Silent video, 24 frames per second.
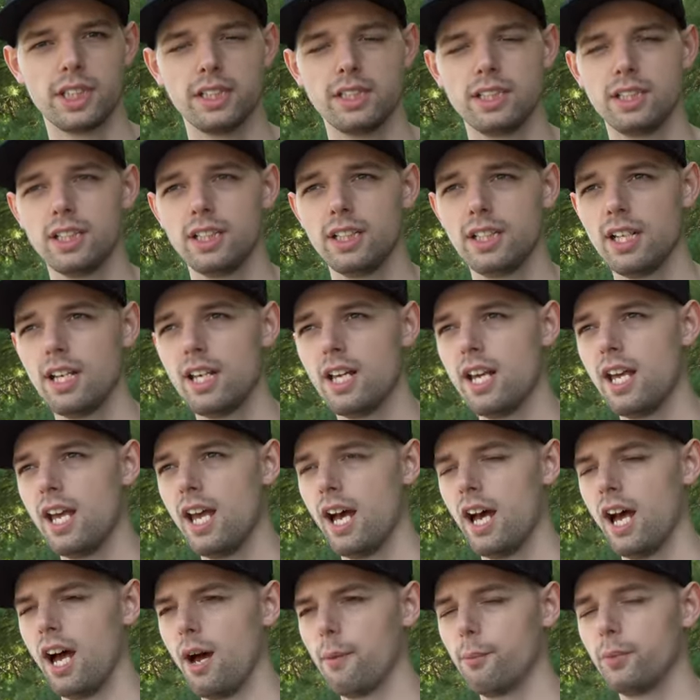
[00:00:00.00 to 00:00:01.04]
tinted
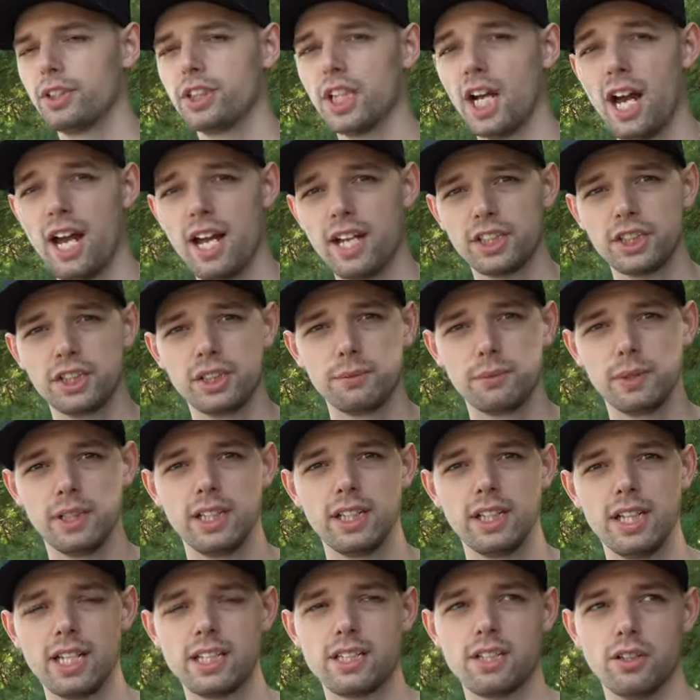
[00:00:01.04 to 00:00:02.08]
um, which I actually
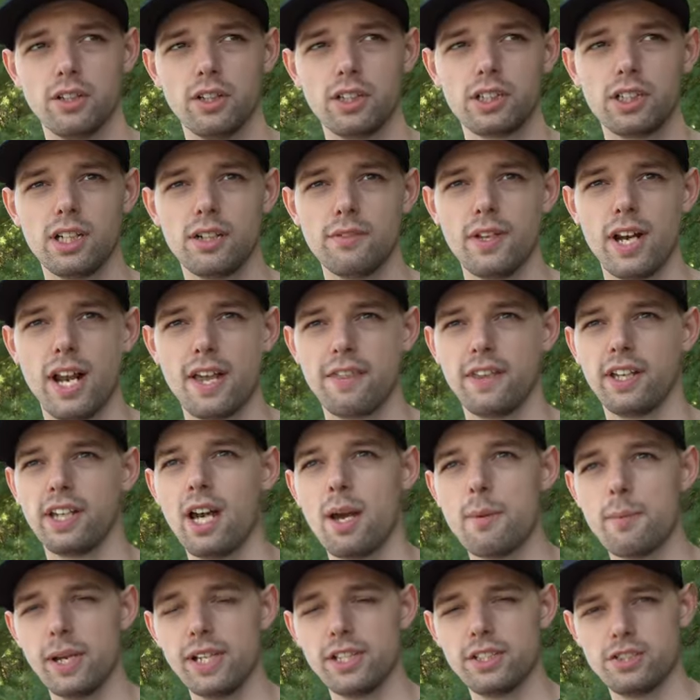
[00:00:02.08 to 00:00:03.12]
really like the look of and I think
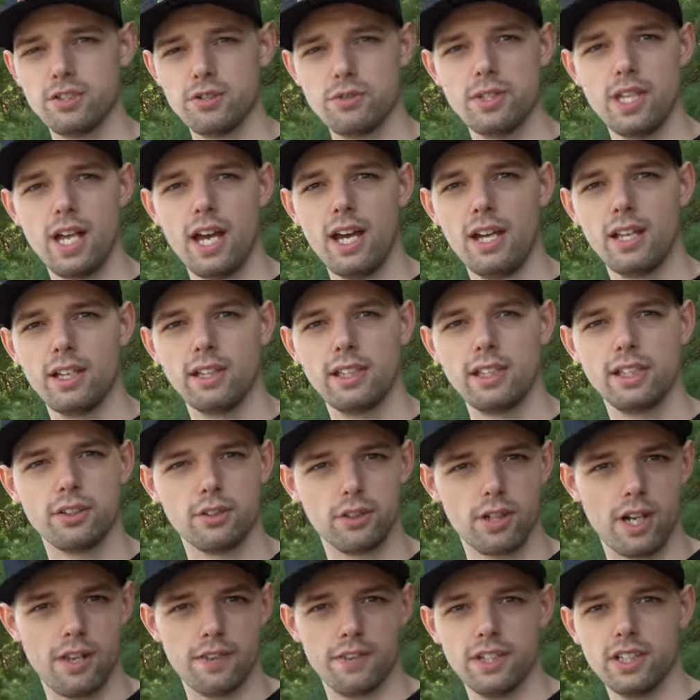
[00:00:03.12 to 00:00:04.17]
I might do that
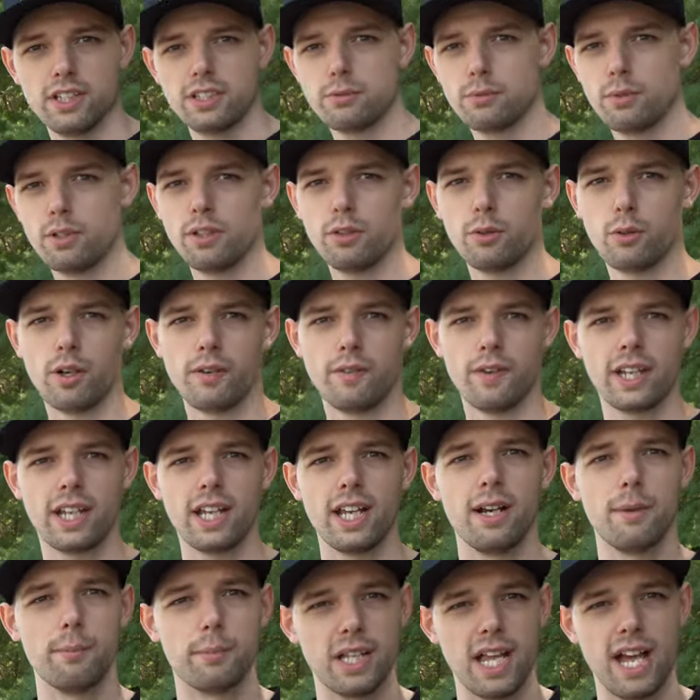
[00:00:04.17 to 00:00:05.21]
either on this one or if I
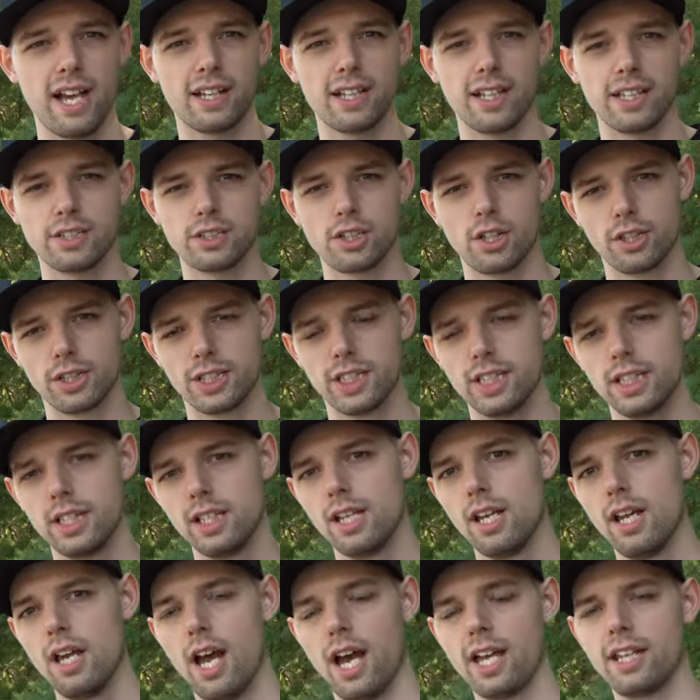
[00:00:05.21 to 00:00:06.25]
get a black SRT
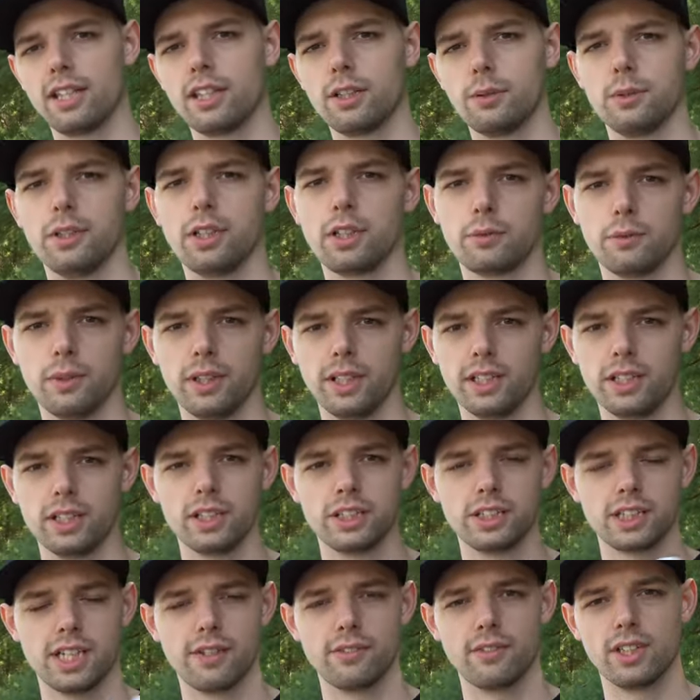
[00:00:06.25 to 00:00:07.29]
I think it would look really good
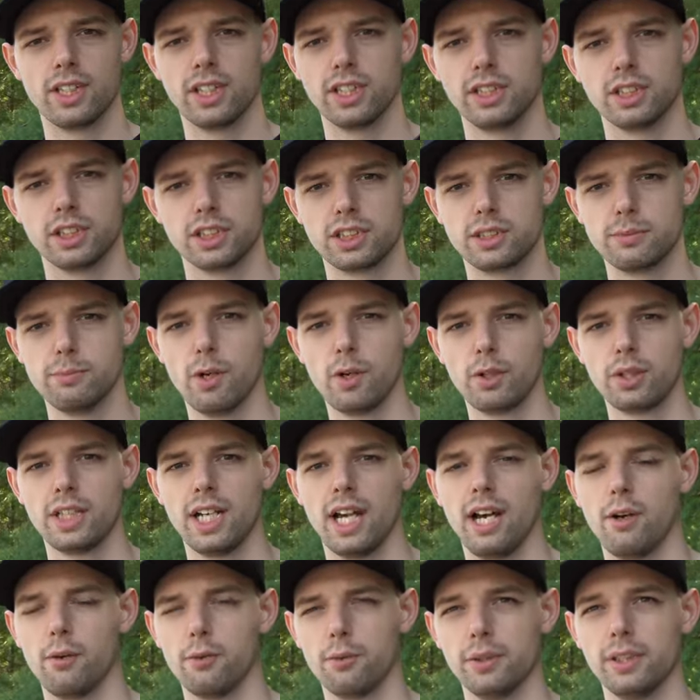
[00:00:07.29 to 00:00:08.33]
just everything just smoked
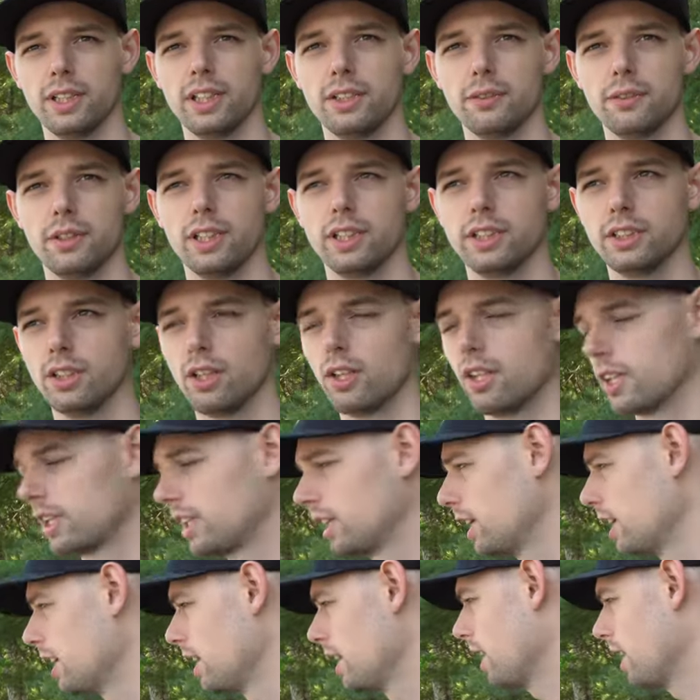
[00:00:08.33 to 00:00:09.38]
out really really dark
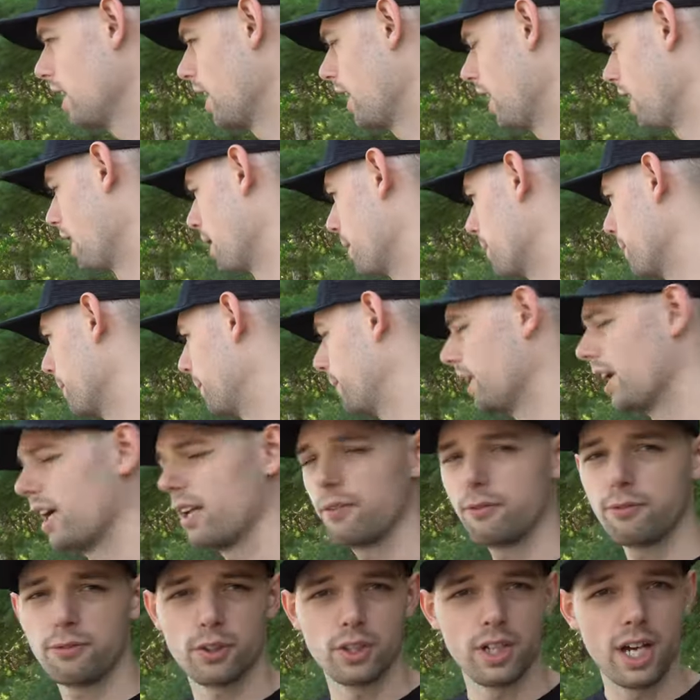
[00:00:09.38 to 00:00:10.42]
um,
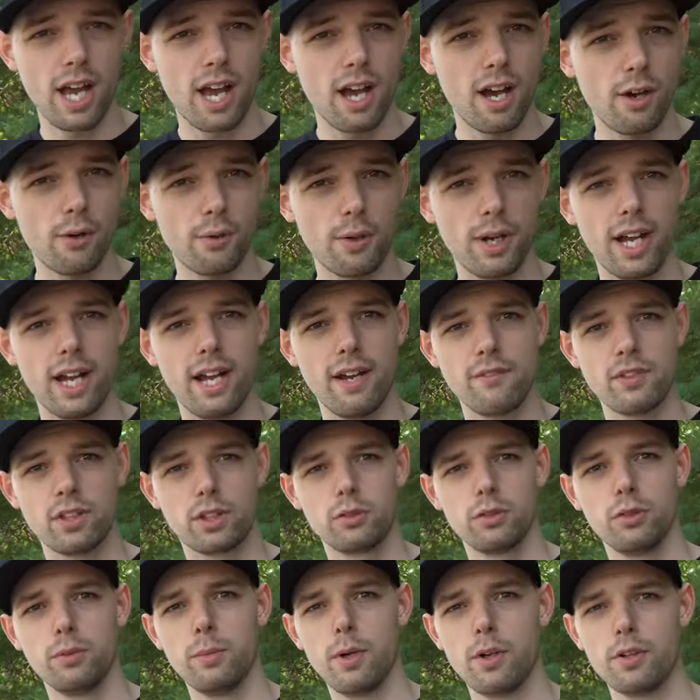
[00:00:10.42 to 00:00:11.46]
but for now, I have the
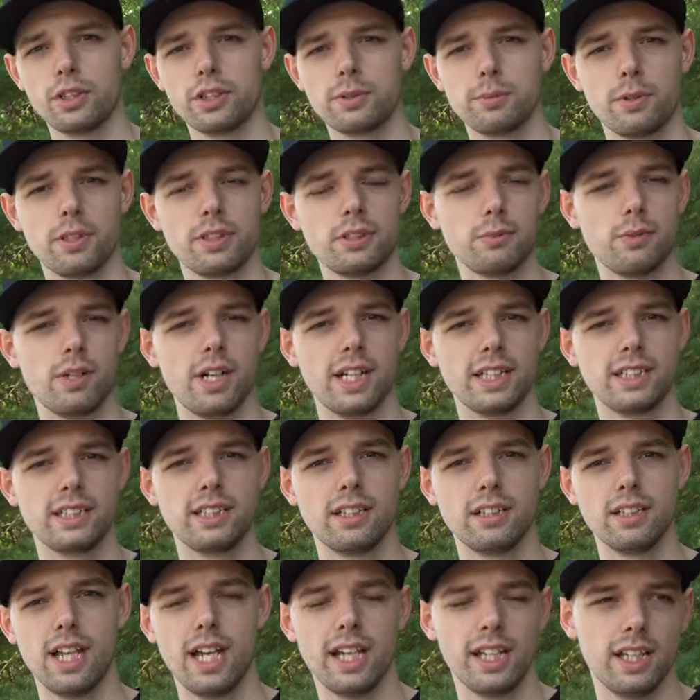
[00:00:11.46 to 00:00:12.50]
Crew Motorsports one. I
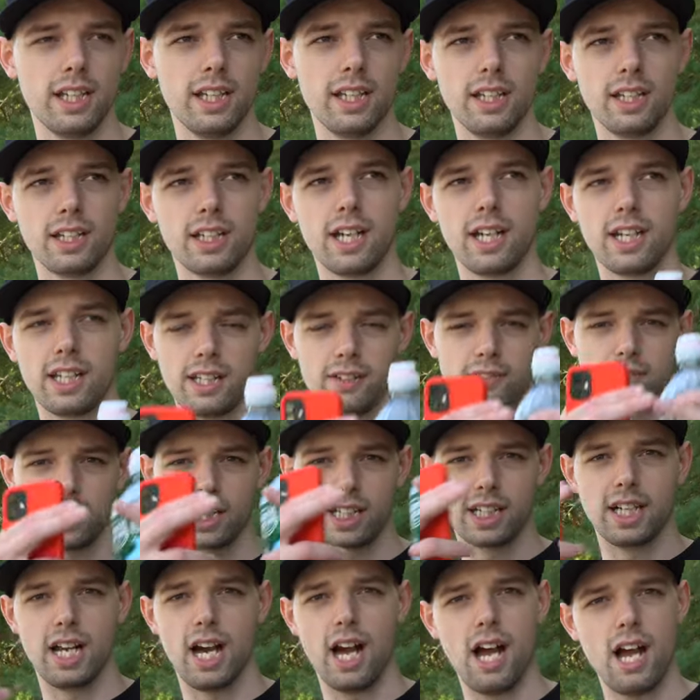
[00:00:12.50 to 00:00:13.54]
still like it. It kind of gives
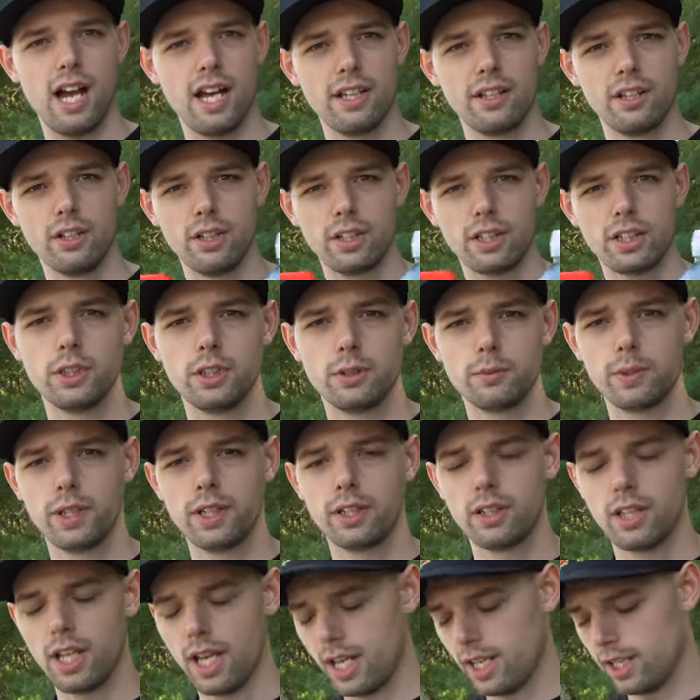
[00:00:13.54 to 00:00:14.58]
like an eye look to the
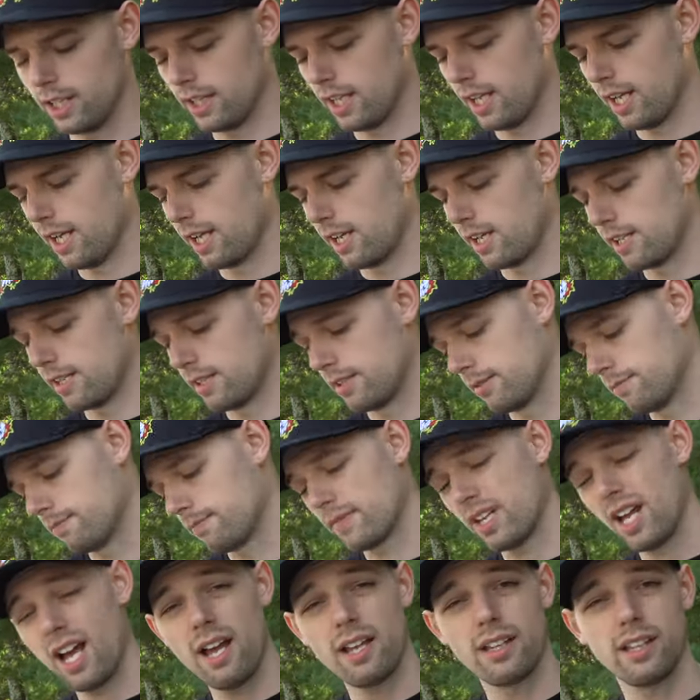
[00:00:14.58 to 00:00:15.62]
rear light, and
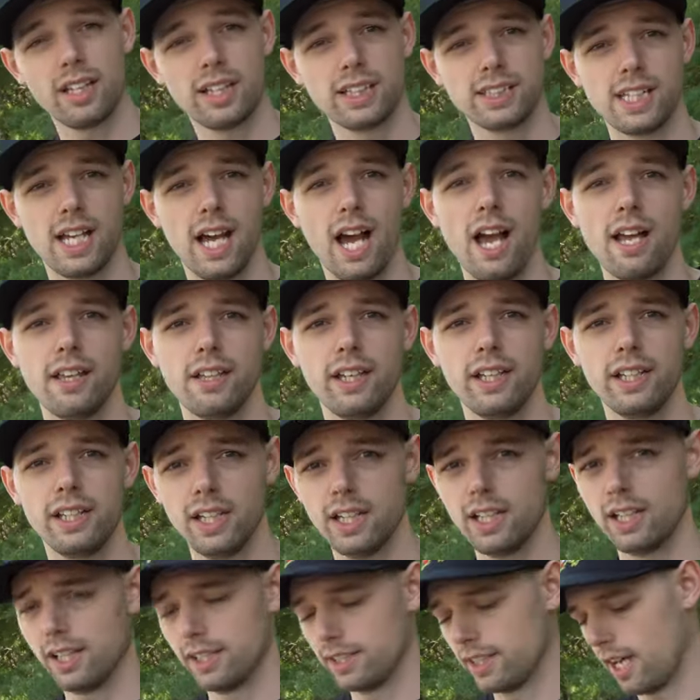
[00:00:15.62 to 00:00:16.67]
I, like I said, I like
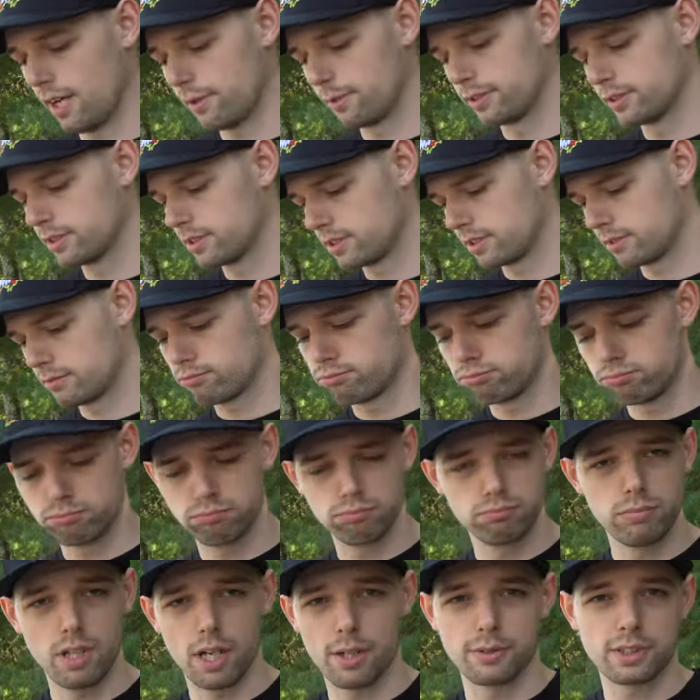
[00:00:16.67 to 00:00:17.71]
it, and that was
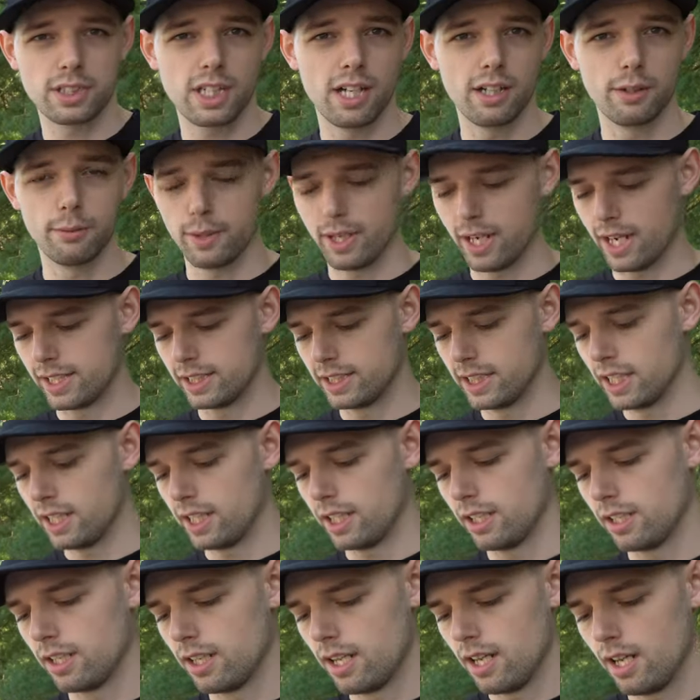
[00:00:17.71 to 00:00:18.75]
that was kind of when I did
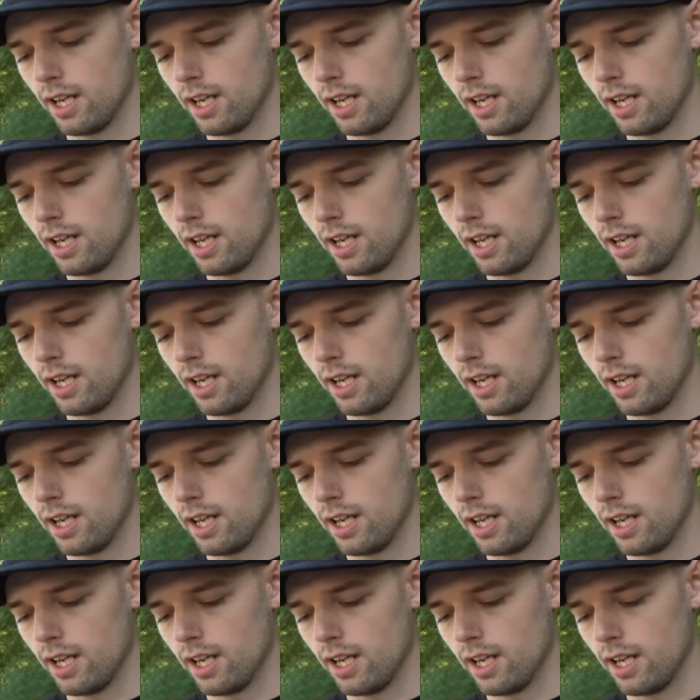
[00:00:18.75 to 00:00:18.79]
it.